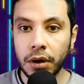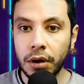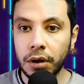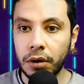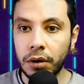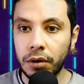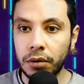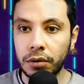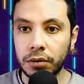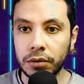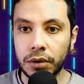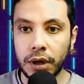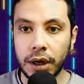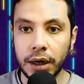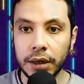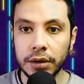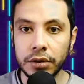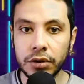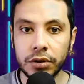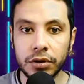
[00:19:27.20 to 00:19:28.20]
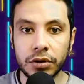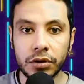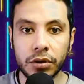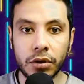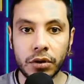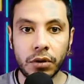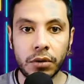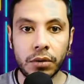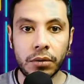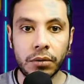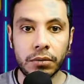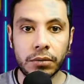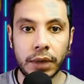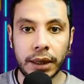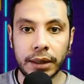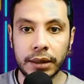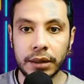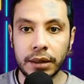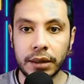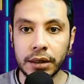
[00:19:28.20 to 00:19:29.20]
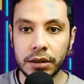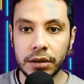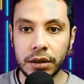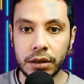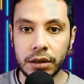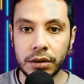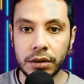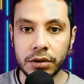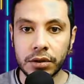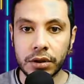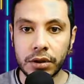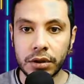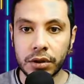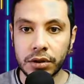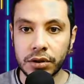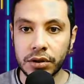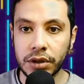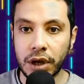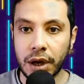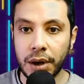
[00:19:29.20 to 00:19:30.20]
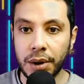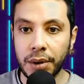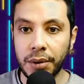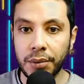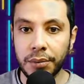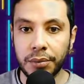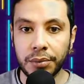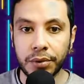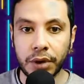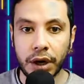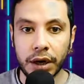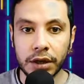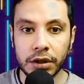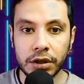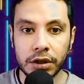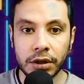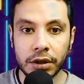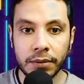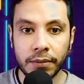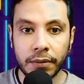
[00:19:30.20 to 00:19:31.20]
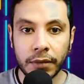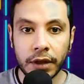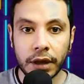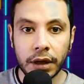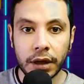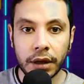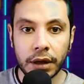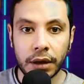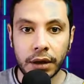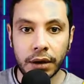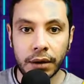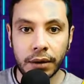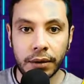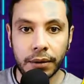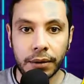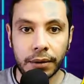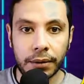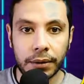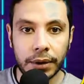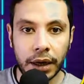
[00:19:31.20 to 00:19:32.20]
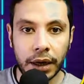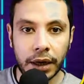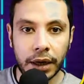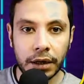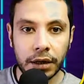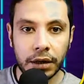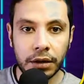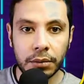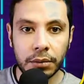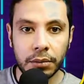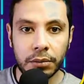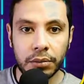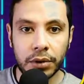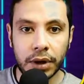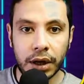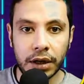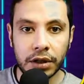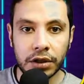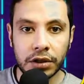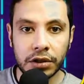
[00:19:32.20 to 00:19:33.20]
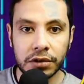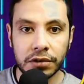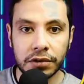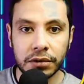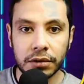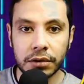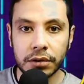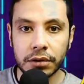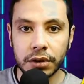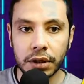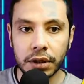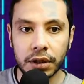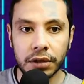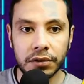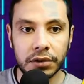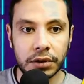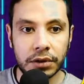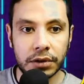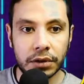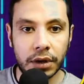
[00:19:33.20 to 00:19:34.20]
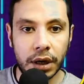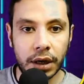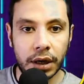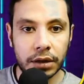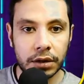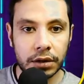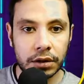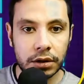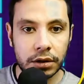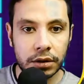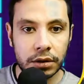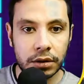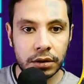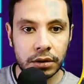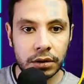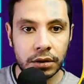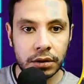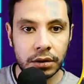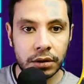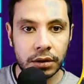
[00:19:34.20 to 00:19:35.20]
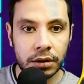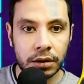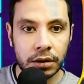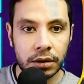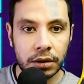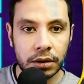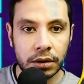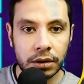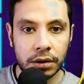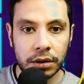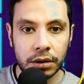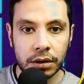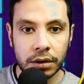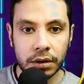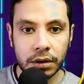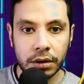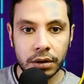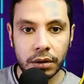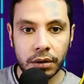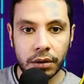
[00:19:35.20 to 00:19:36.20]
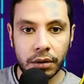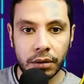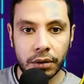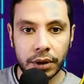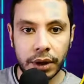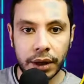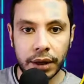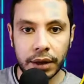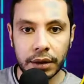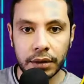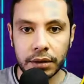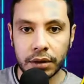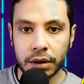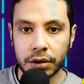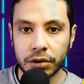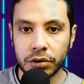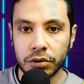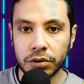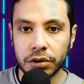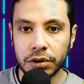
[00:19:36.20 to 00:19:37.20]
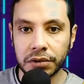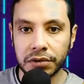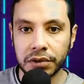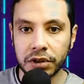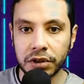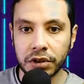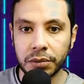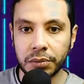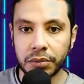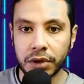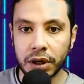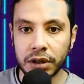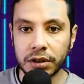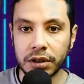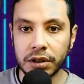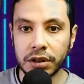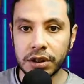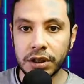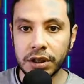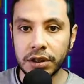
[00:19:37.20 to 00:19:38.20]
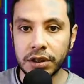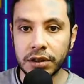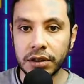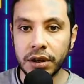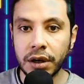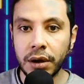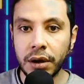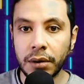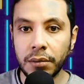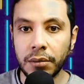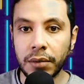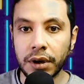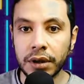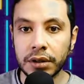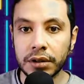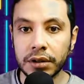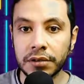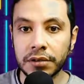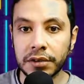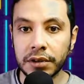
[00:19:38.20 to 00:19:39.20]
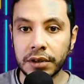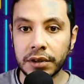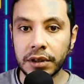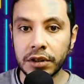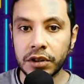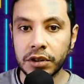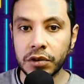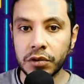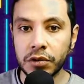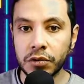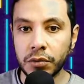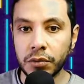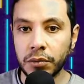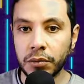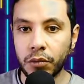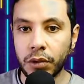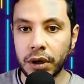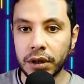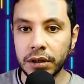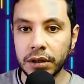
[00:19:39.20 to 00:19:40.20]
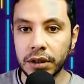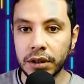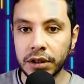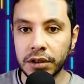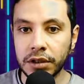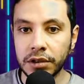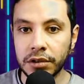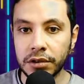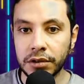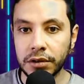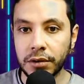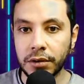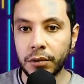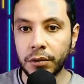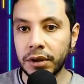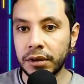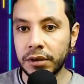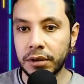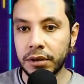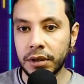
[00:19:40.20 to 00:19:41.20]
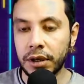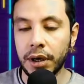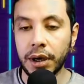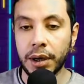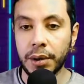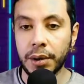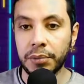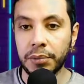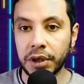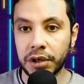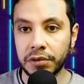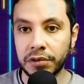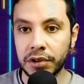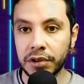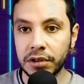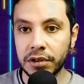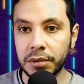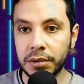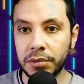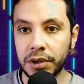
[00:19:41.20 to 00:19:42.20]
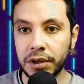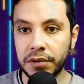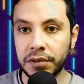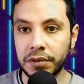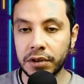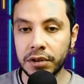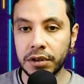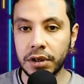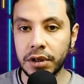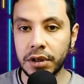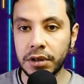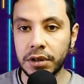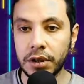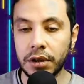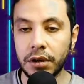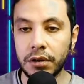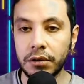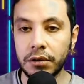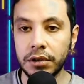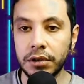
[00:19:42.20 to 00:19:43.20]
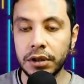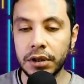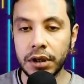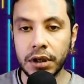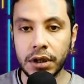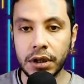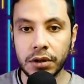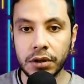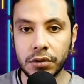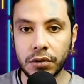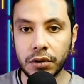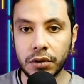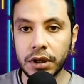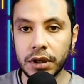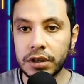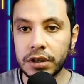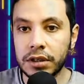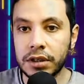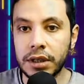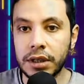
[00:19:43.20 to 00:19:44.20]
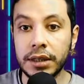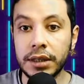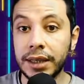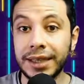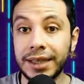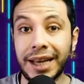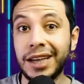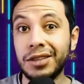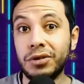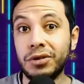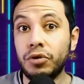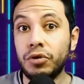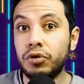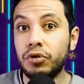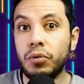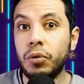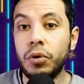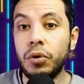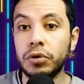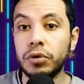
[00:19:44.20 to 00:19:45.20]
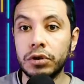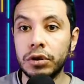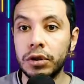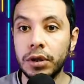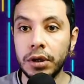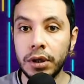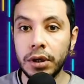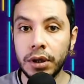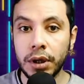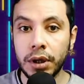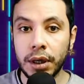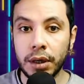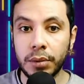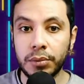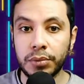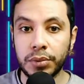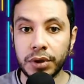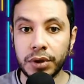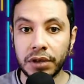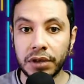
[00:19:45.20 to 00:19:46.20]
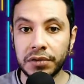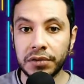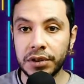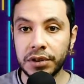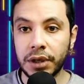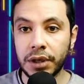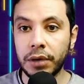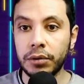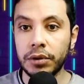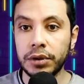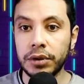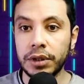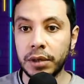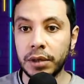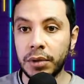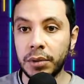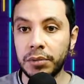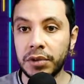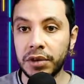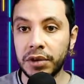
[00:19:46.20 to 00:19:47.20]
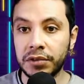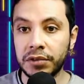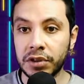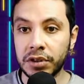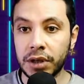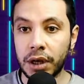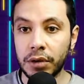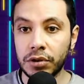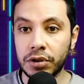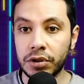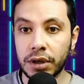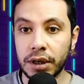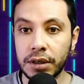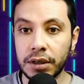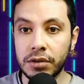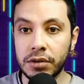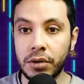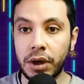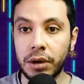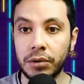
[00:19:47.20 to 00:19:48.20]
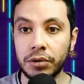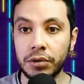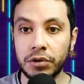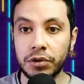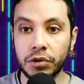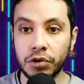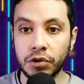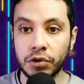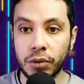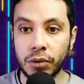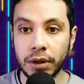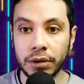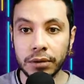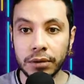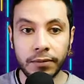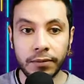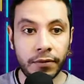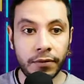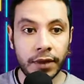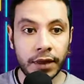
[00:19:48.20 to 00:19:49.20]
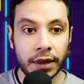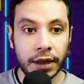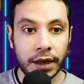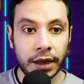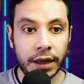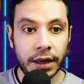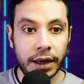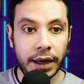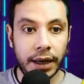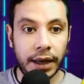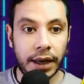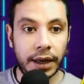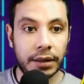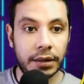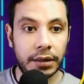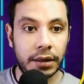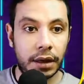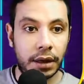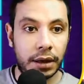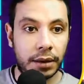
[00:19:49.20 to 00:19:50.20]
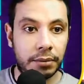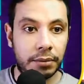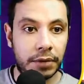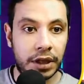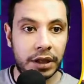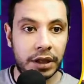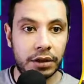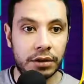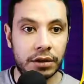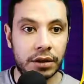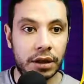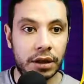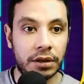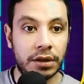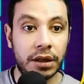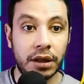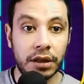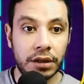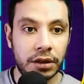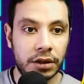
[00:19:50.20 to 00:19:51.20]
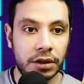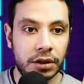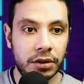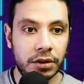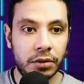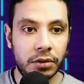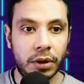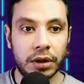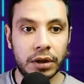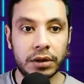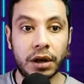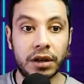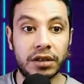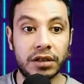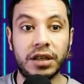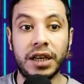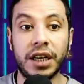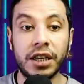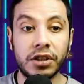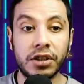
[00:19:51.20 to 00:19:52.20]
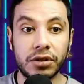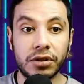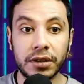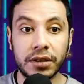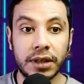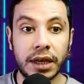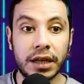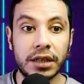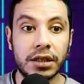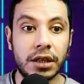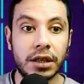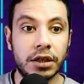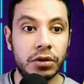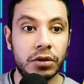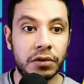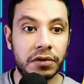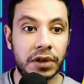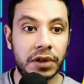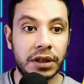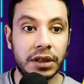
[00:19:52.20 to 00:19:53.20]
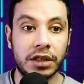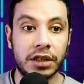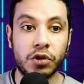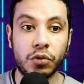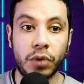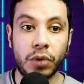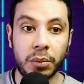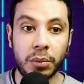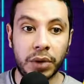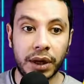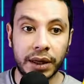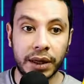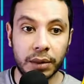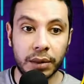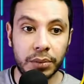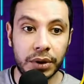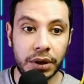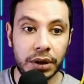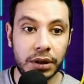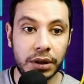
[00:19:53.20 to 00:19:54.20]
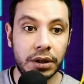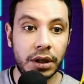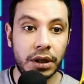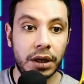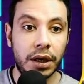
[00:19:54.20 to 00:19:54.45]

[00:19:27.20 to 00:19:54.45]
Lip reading: All right, so and this is the price. Okay, price for 11 nights. Okay, there are two different prices here, but this one is with breakfast. Breakfast is included. So let's say that I don't want a breakfast. I will take my breakfast outside, so I will choose one. And here they are telling you what are the extra things that you'll find. It's one bunk bed.